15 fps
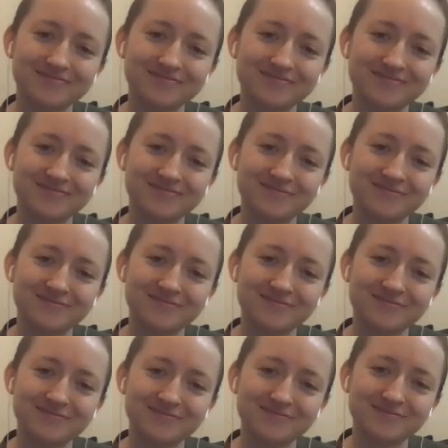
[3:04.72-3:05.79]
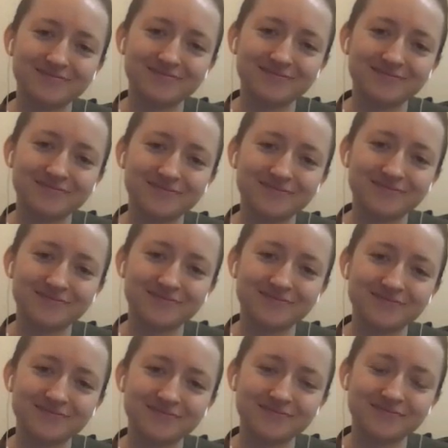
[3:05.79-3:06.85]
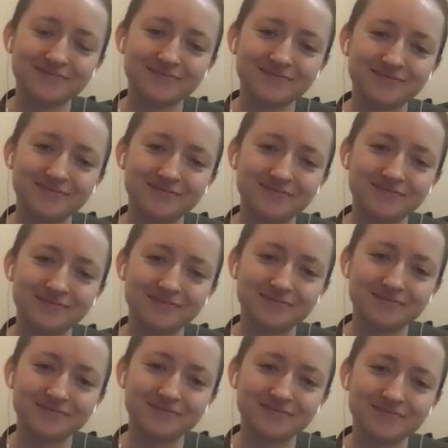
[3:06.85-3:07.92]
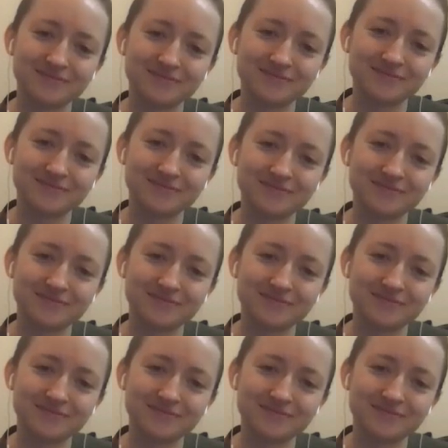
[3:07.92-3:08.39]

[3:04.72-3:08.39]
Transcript: (silent)